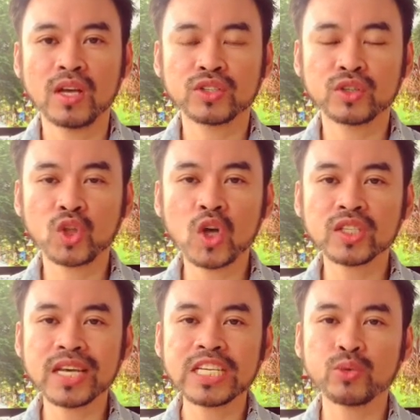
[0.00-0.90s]
So
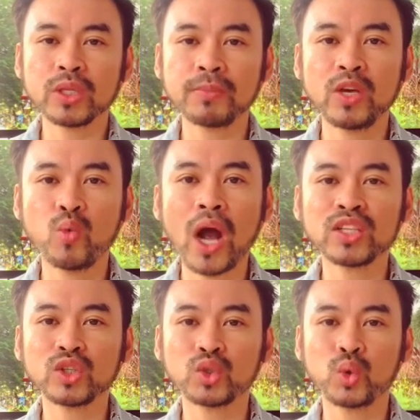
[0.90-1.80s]
dosage will be
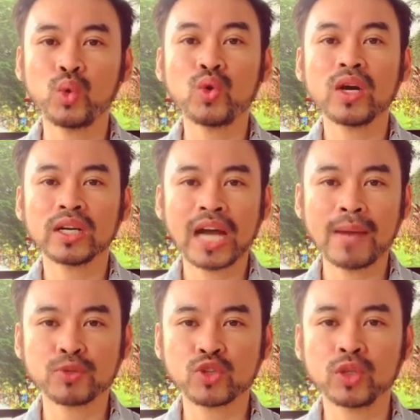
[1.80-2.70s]
1 to 2
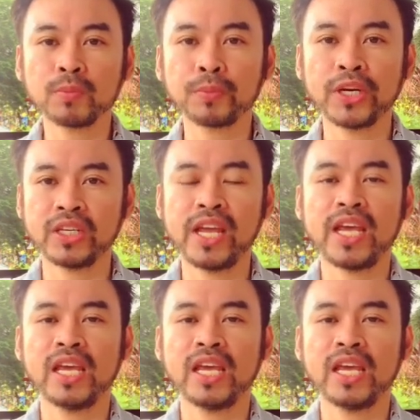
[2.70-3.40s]
capsules per day.